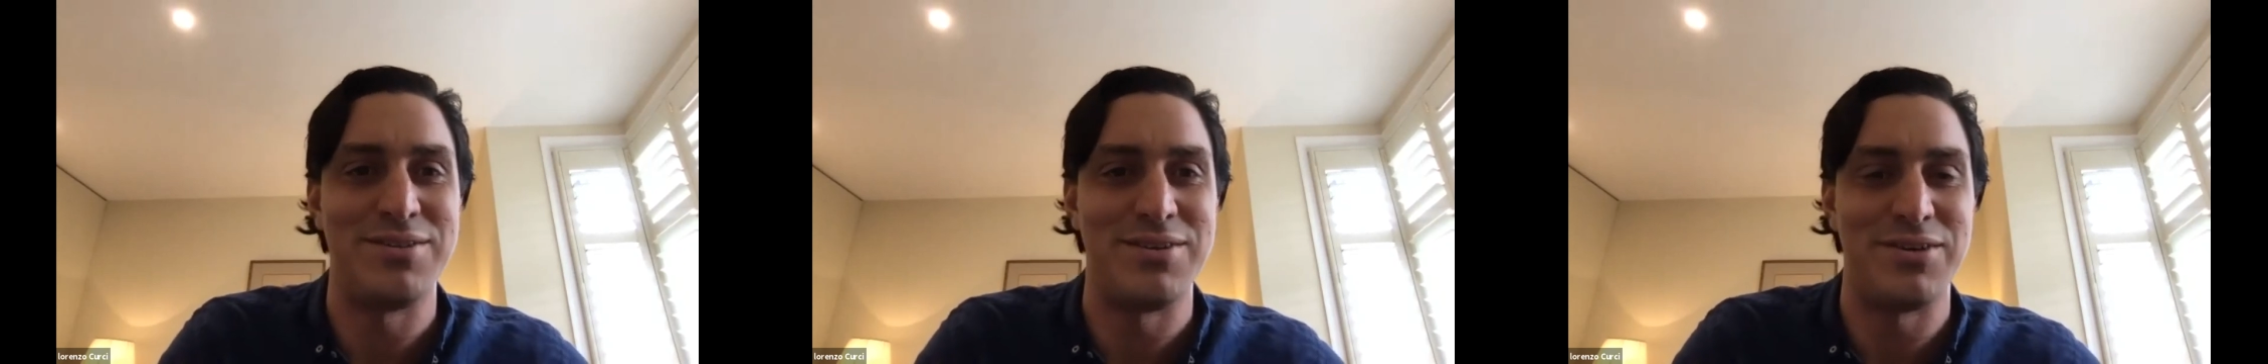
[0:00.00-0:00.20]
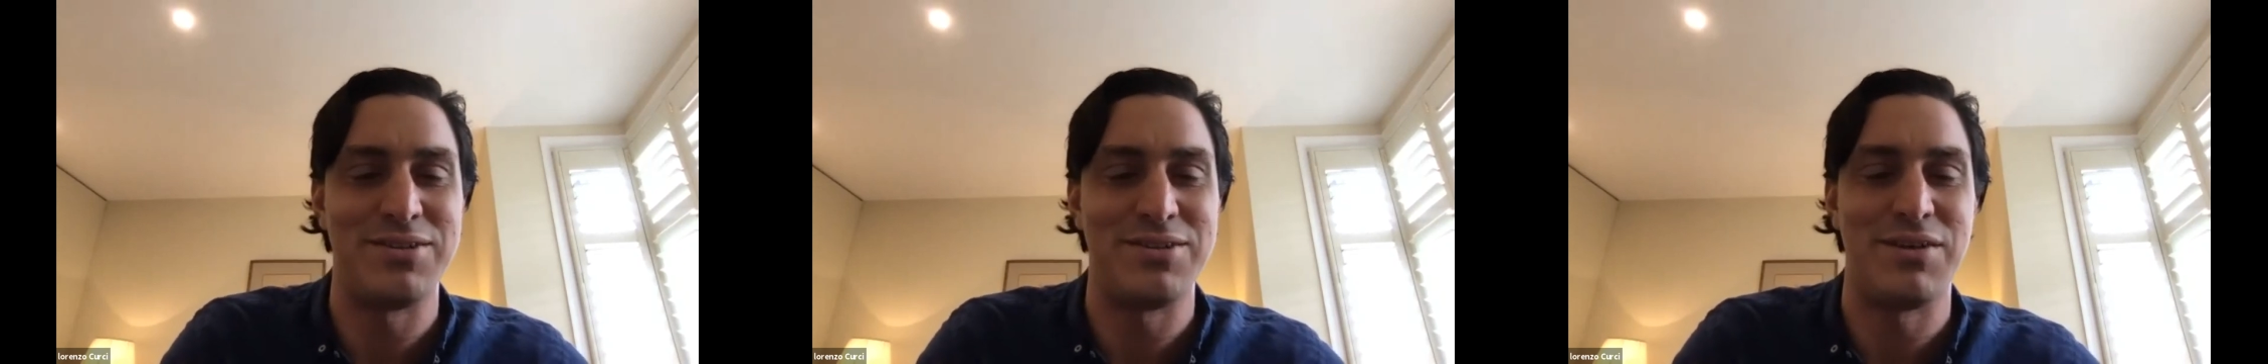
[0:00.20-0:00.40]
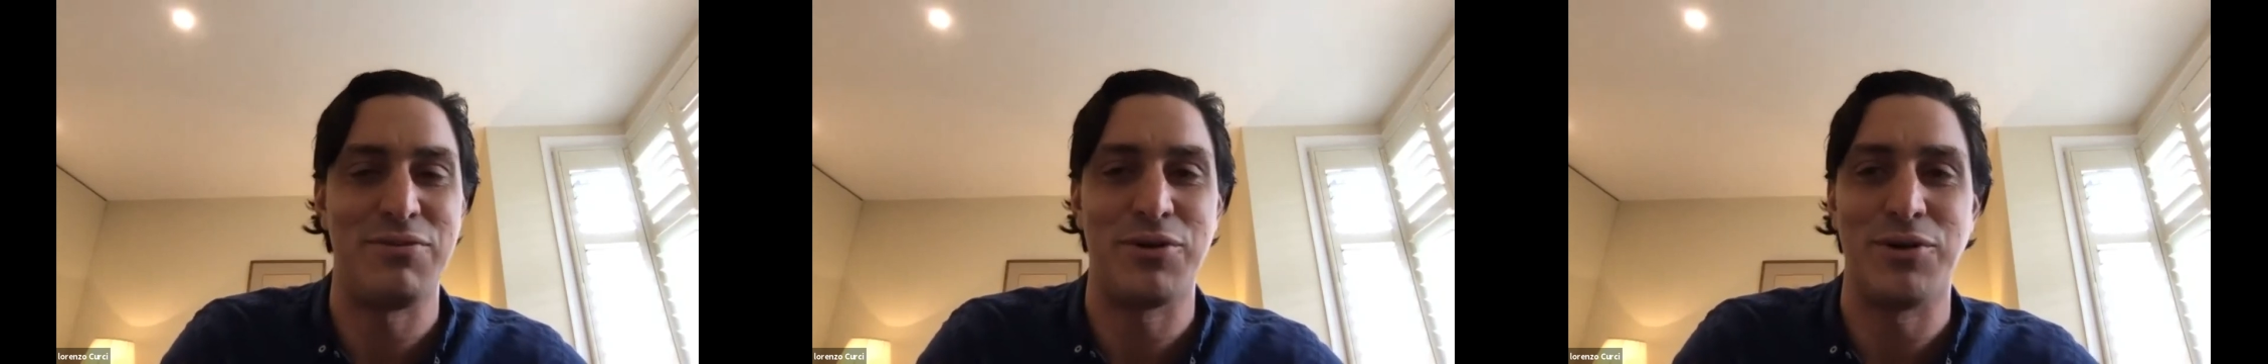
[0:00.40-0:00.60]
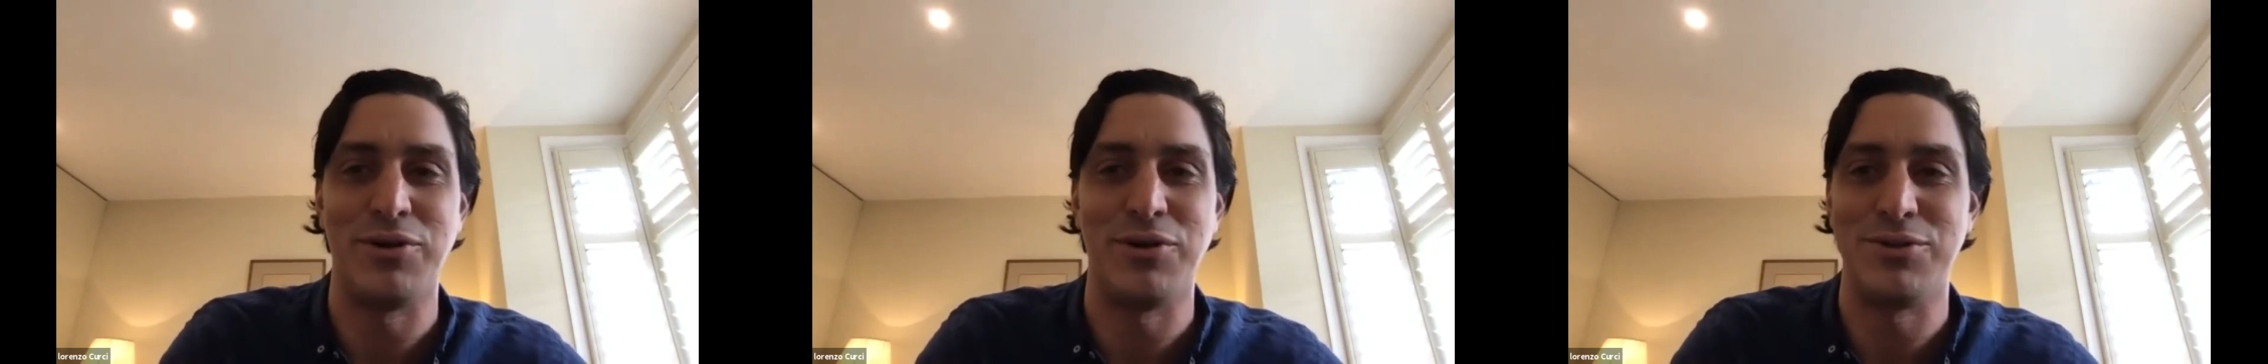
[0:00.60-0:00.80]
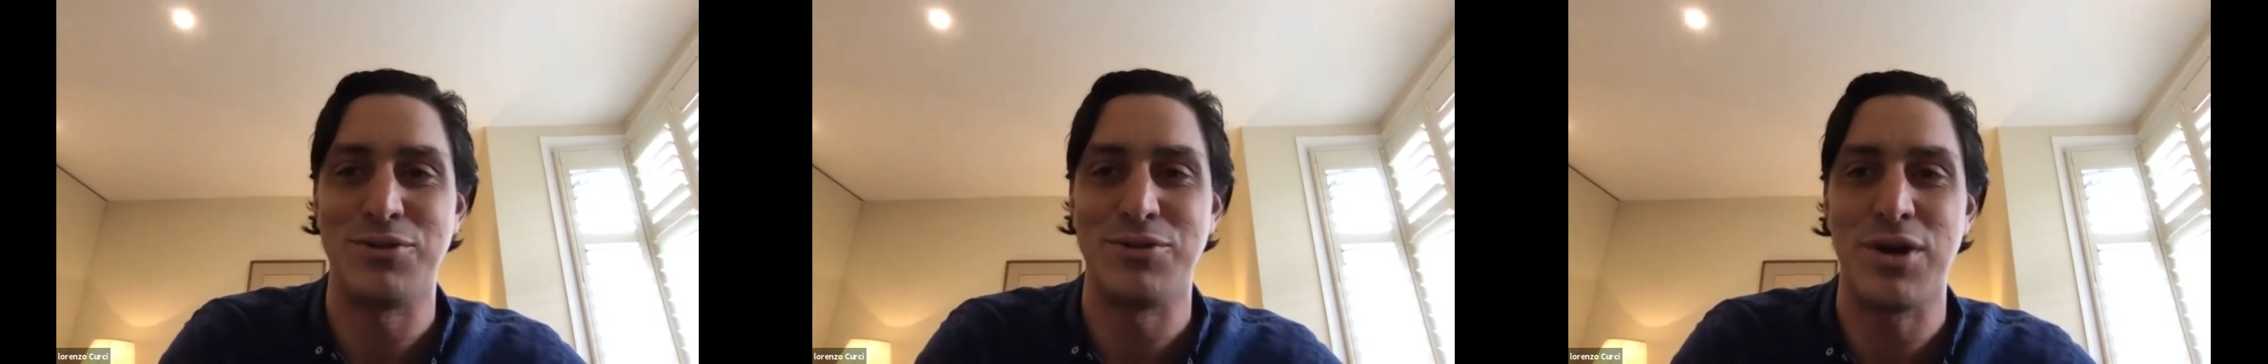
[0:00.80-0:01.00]
you know,
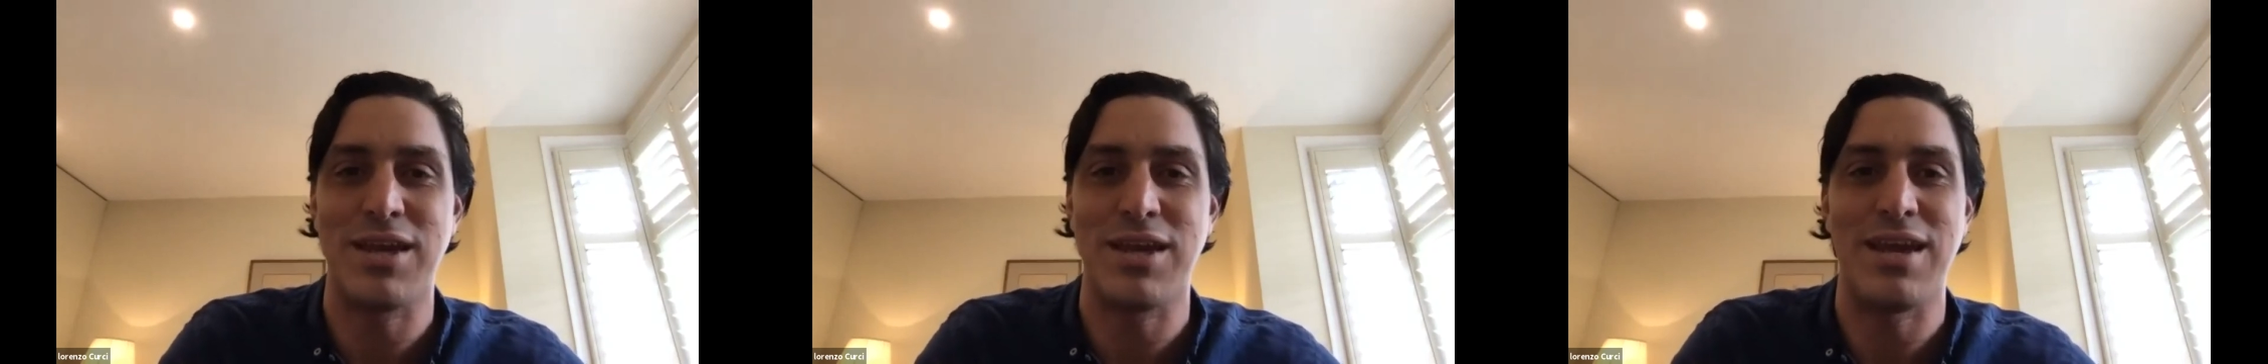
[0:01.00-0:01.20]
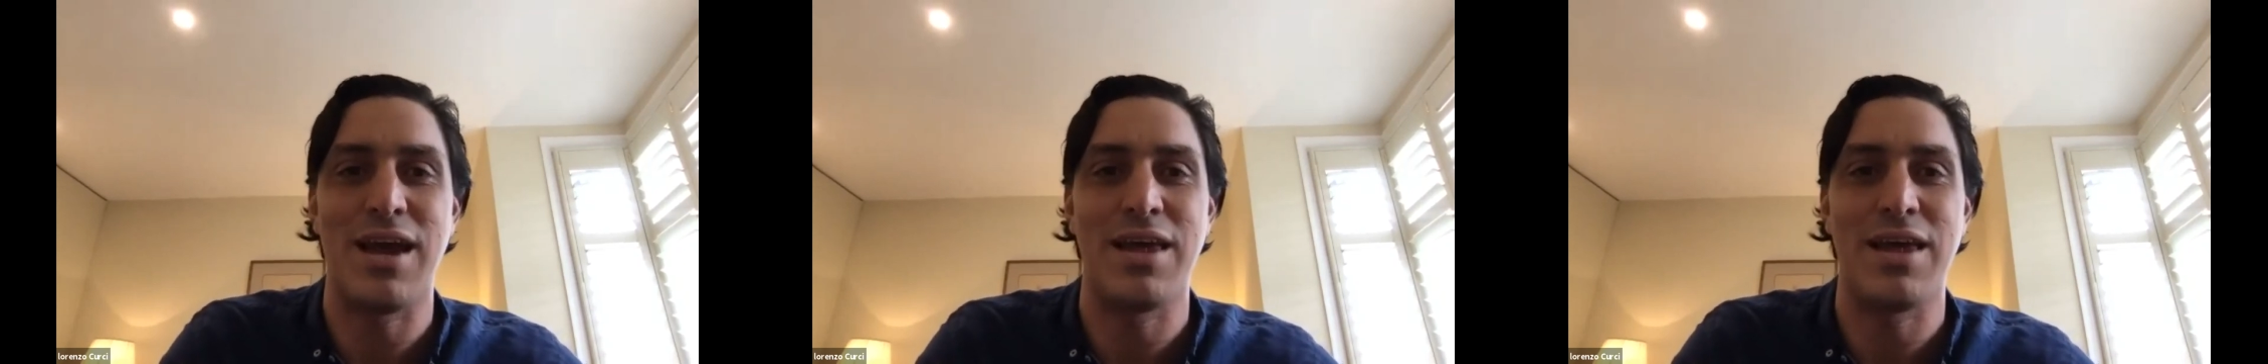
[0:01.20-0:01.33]
difficult or tricky.